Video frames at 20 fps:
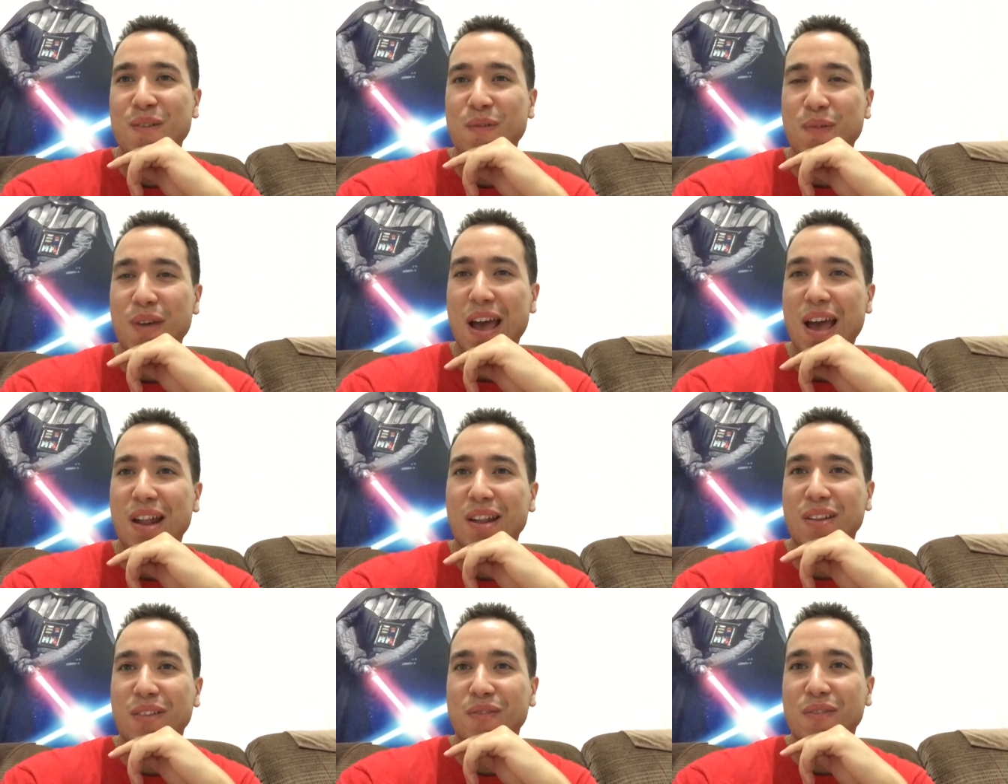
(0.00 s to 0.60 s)
we
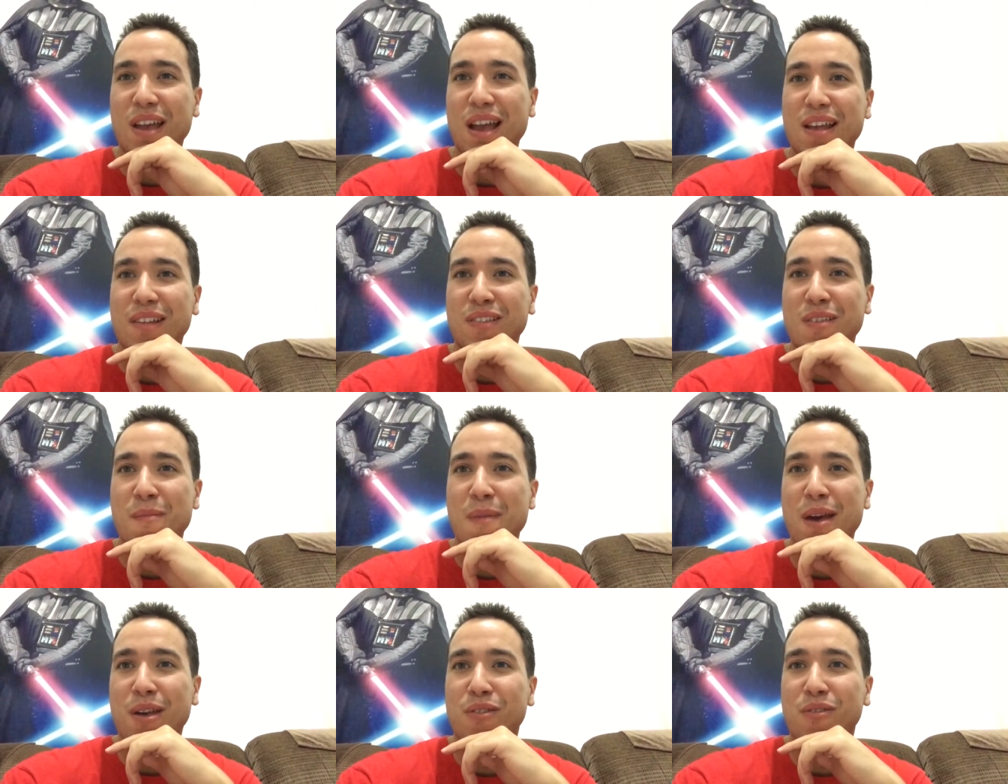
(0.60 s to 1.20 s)
had
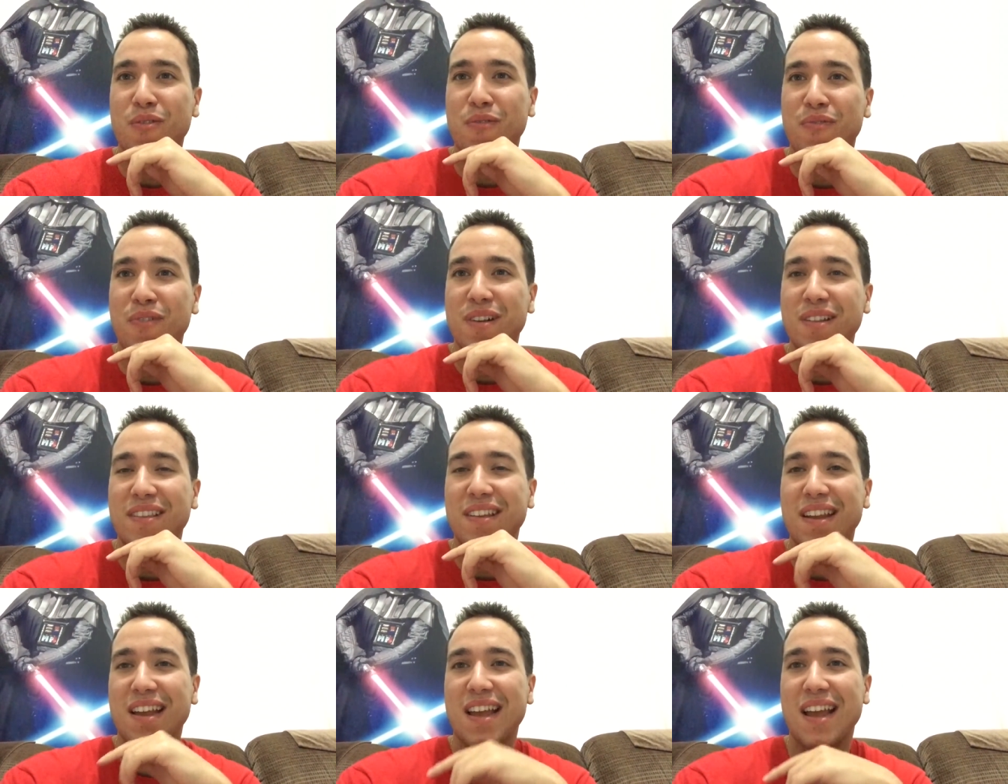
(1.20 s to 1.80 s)
some extra fun
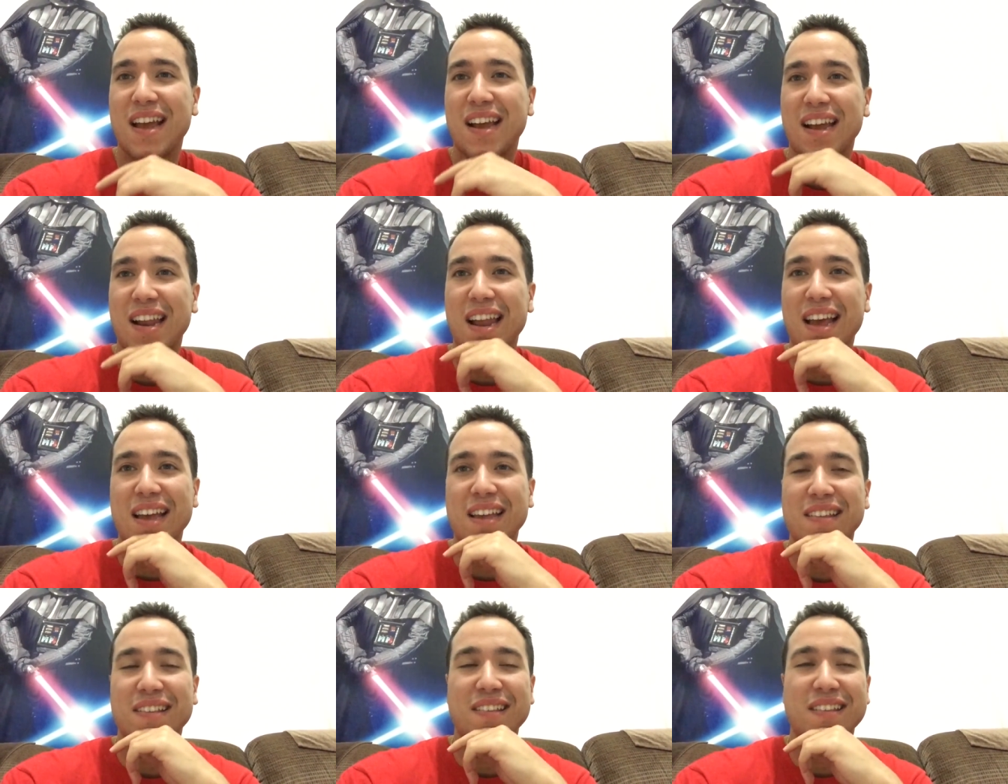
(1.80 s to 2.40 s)
today at
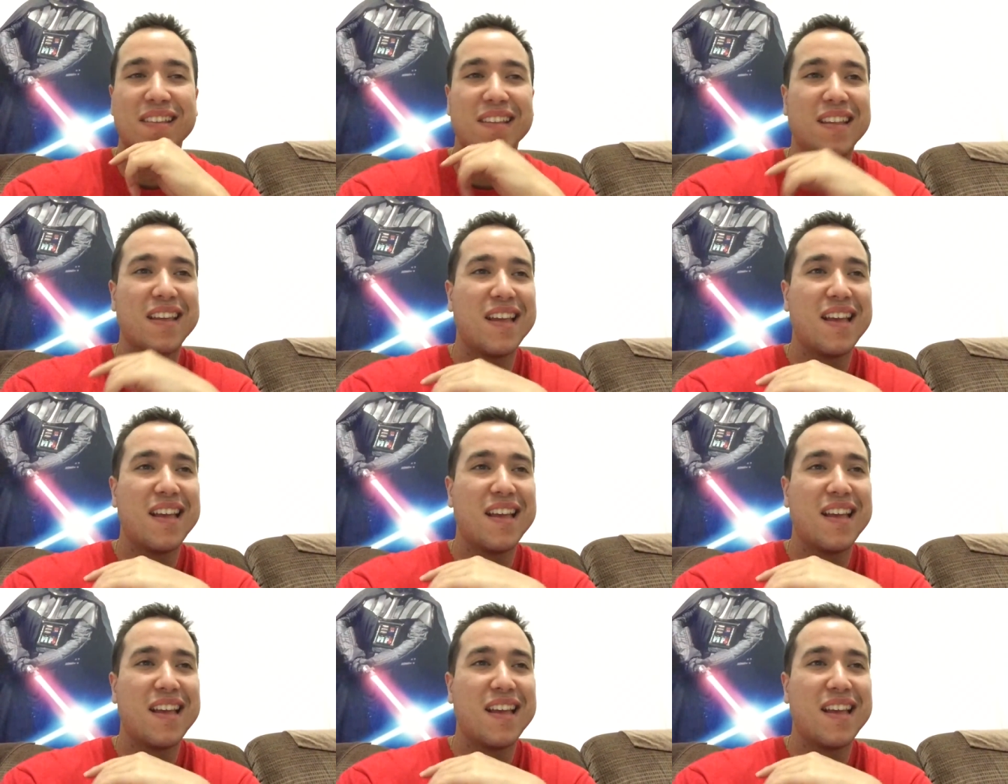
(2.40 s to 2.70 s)
class.